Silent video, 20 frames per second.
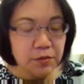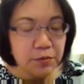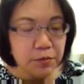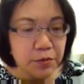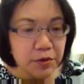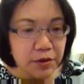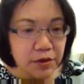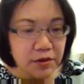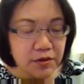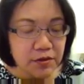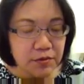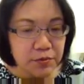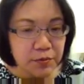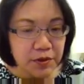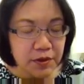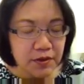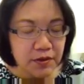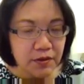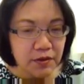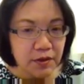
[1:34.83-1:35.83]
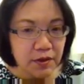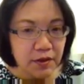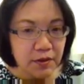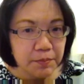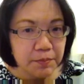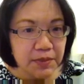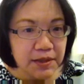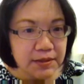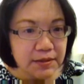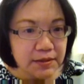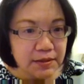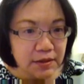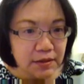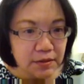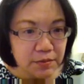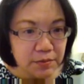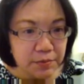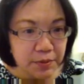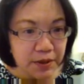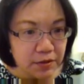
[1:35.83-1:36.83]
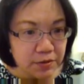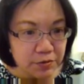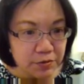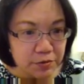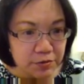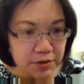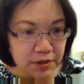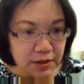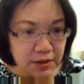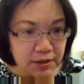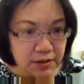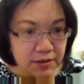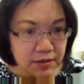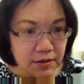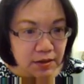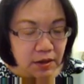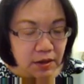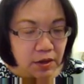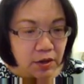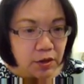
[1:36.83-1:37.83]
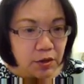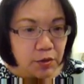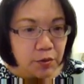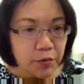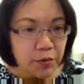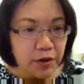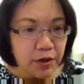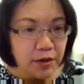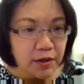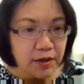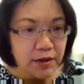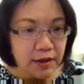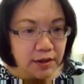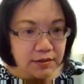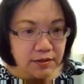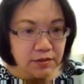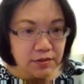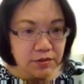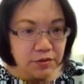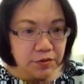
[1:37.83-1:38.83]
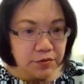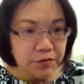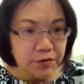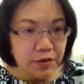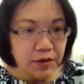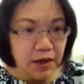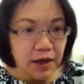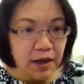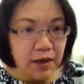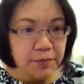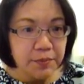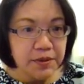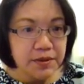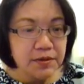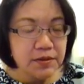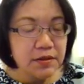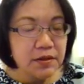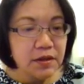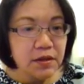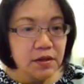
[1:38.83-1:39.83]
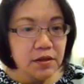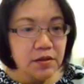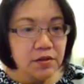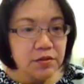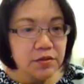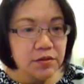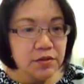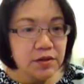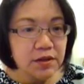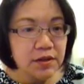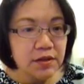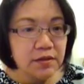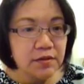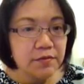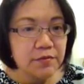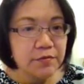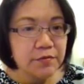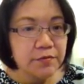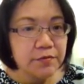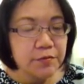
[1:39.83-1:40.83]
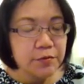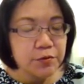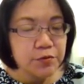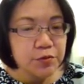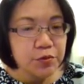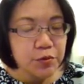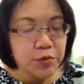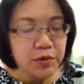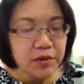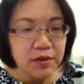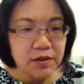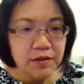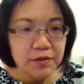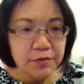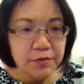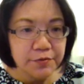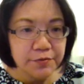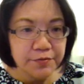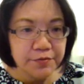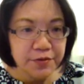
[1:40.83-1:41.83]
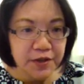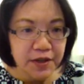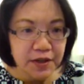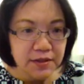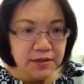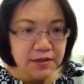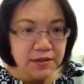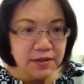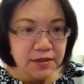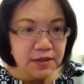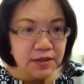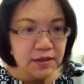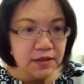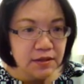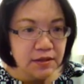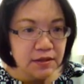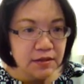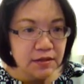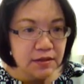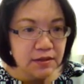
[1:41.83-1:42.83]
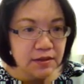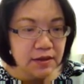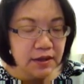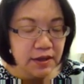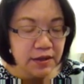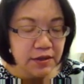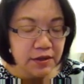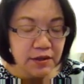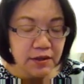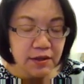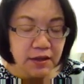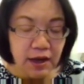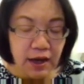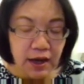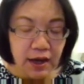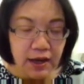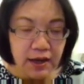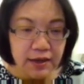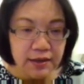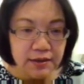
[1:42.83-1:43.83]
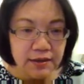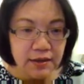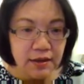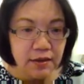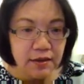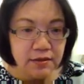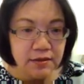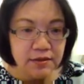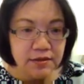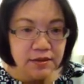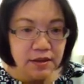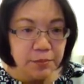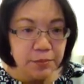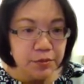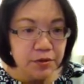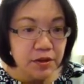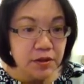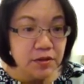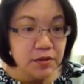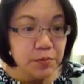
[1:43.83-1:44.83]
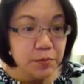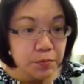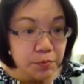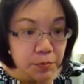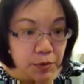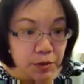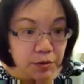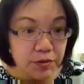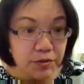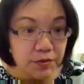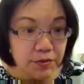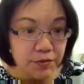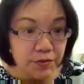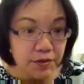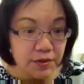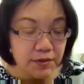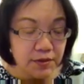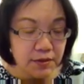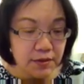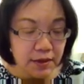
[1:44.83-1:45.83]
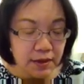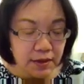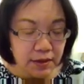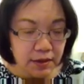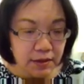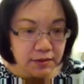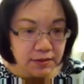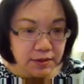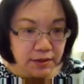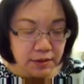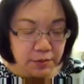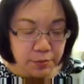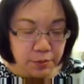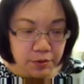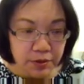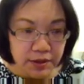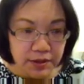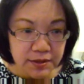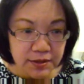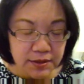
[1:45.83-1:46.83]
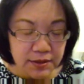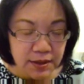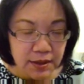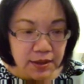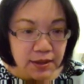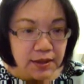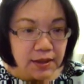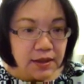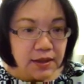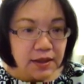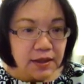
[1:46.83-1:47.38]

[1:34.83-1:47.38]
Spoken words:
works with messy boundaries where classes overlap, but still you could sort of fit a linear line that separates most of the data points,